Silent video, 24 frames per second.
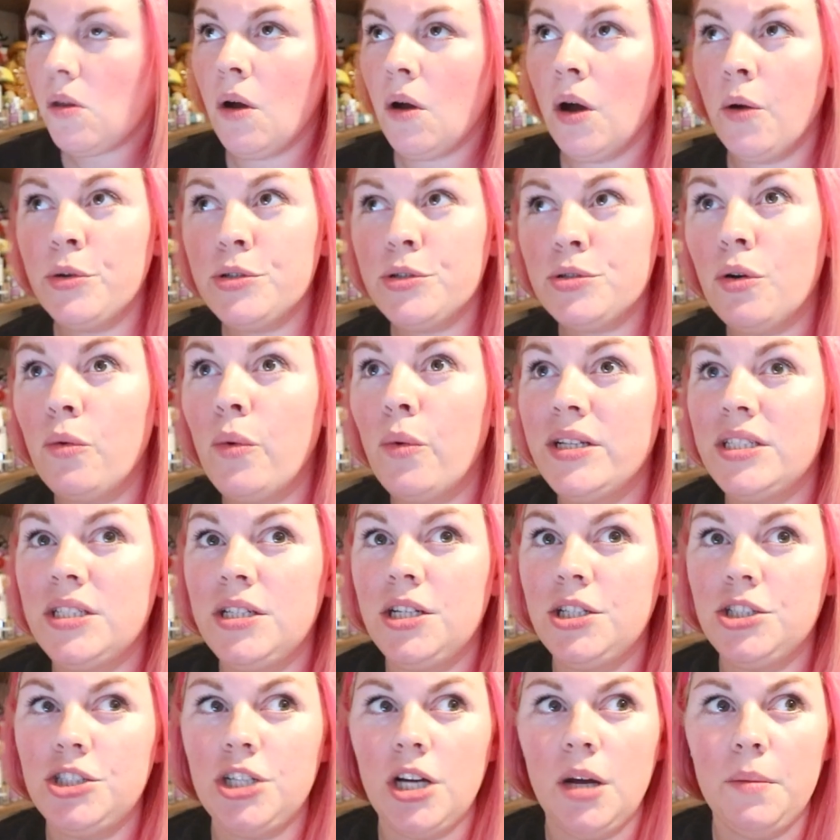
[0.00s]
I went to a
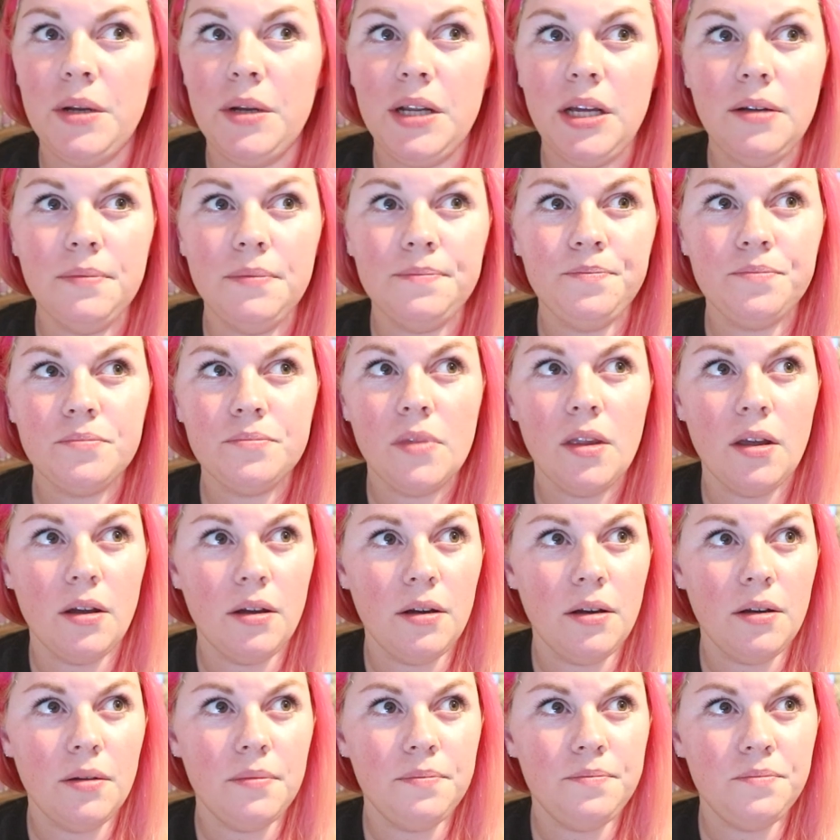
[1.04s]
wedding in Germany,
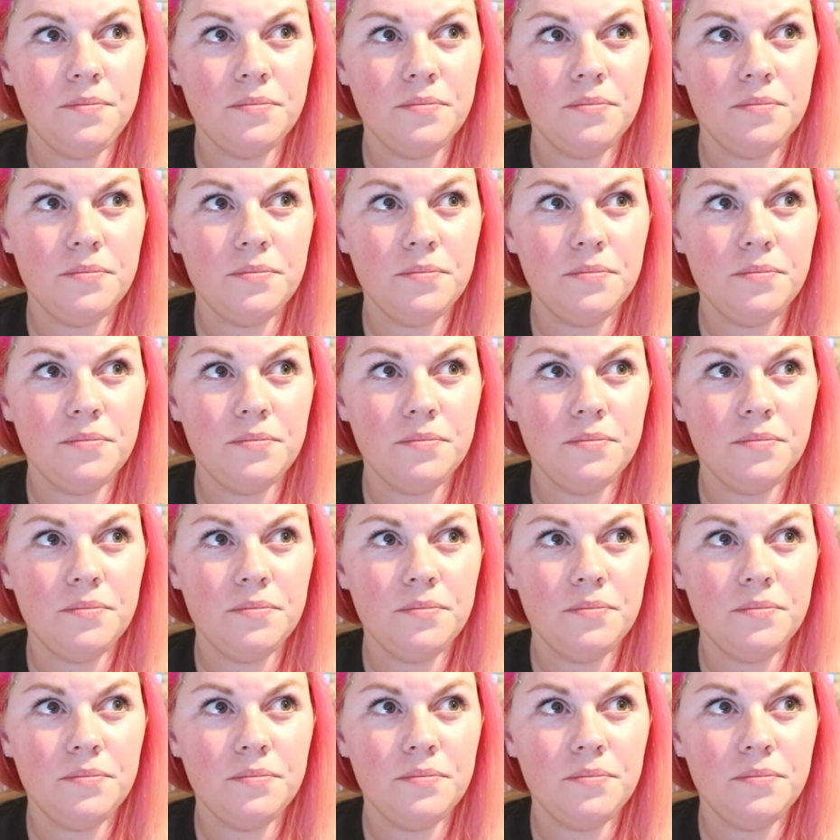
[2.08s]
like